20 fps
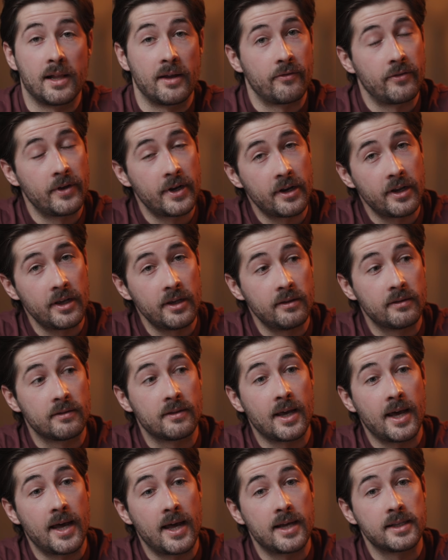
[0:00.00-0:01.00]
Affinity,
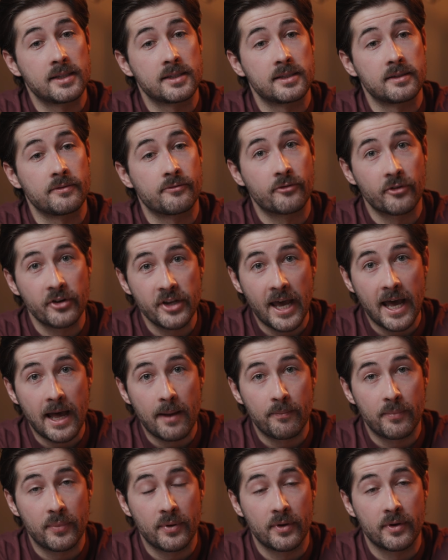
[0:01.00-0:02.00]
that's a free
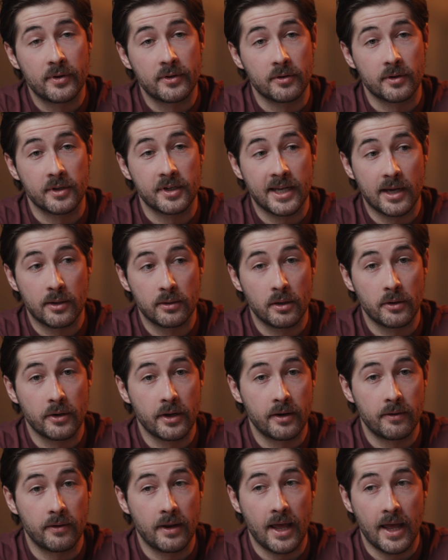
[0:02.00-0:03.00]
app. You can download
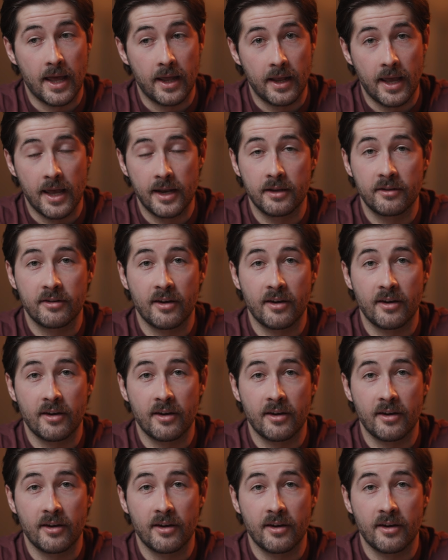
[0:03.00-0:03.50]
it at any